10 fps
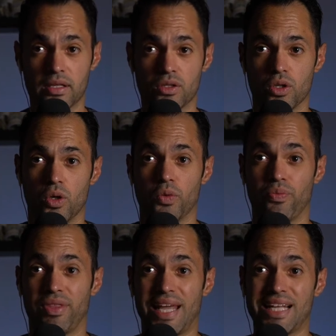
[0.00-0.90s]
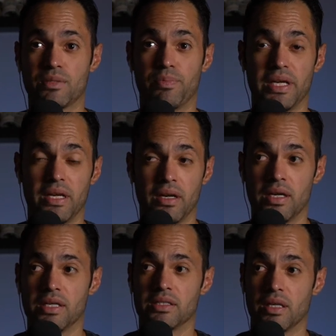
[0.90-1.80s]
So that's been
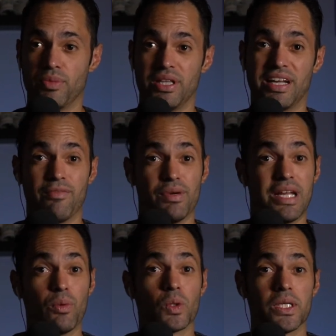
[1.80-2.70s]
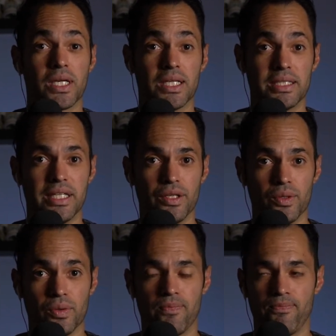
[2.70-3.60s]
something that I've been able to
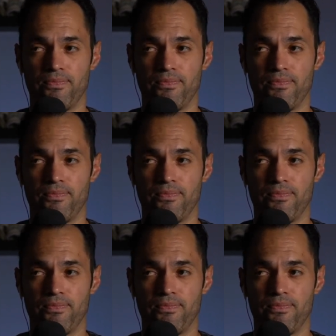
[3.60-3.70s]
continue